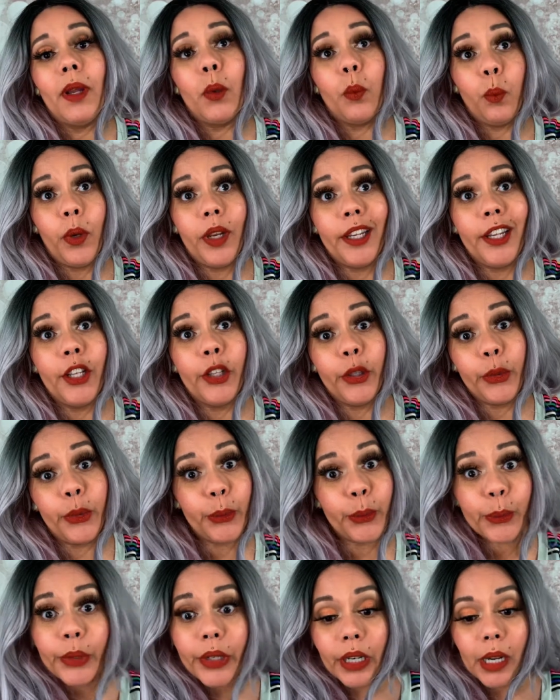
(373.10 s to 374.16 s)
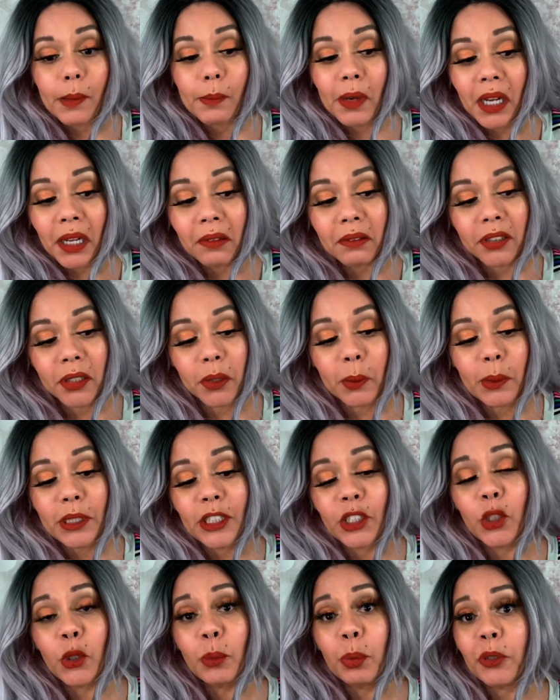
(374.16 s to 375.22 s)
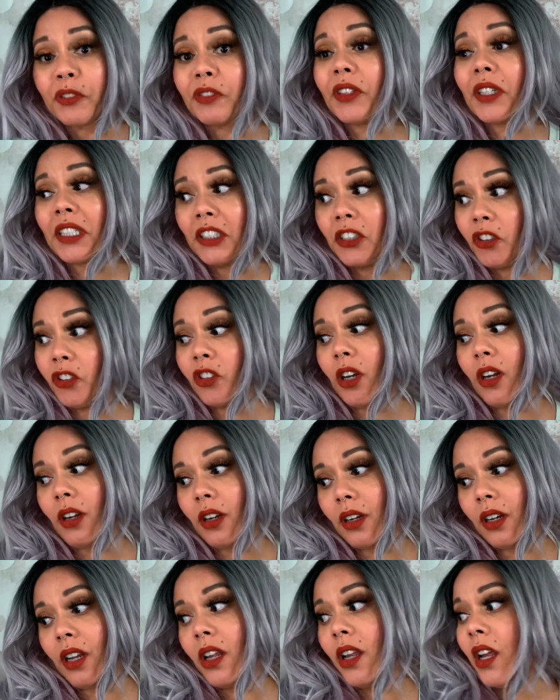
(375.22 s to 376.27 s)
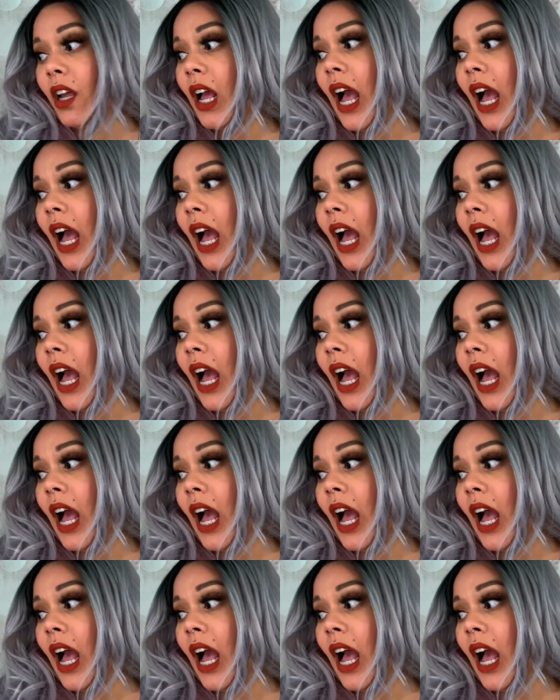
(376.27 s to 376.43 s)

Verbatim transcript: My wig glue to come off, so it's super fucking strong.